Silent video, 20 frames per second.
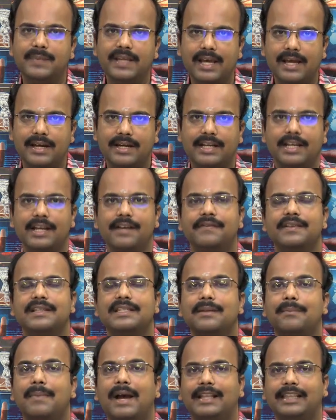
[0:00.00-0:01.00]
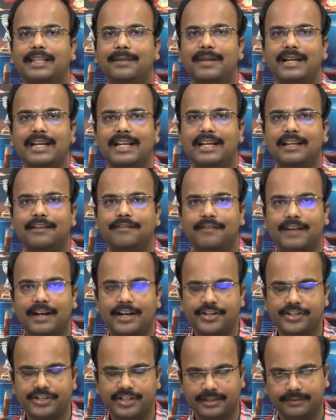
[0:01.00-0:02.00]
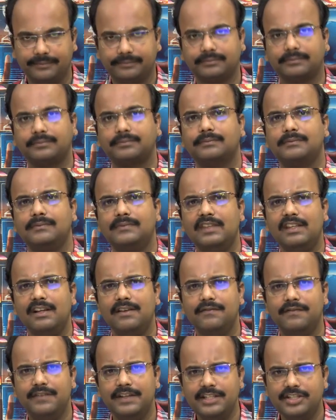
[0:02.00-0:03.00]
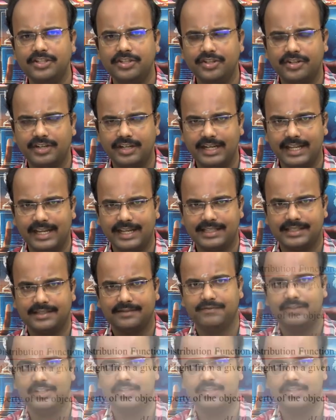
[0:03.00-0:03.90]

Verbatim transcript: BRDF is a mathematical function which relates